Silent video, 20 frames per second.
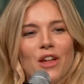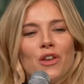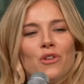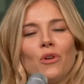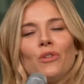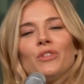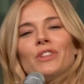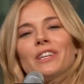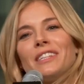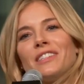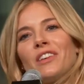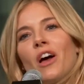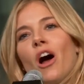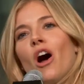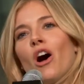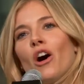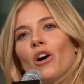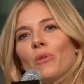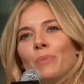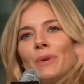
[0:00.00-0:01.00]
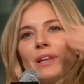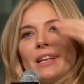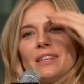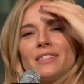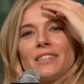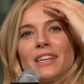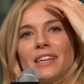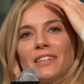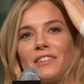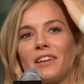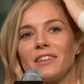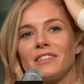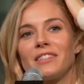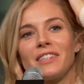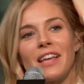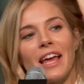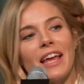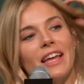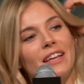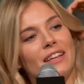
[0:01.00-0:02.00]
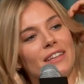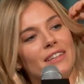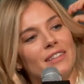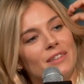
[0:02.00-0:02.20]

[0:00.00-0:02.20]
not that it's hard, but it does take